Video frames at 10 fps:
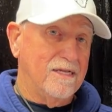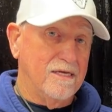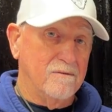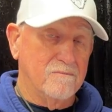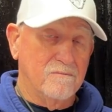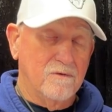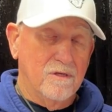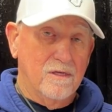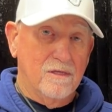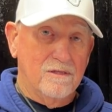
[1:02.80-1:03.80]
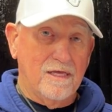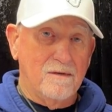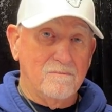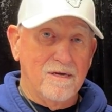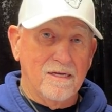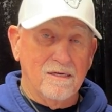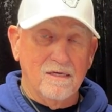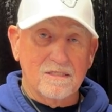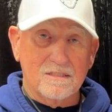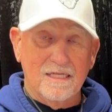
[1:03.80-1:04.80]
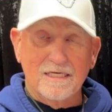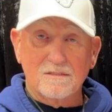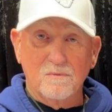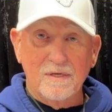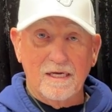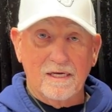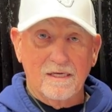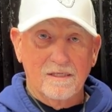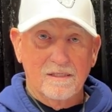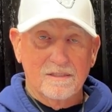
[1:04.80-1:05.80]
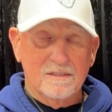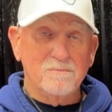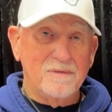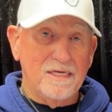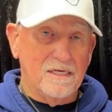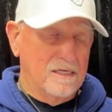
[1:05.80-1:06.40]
him, they met us last week, to meet.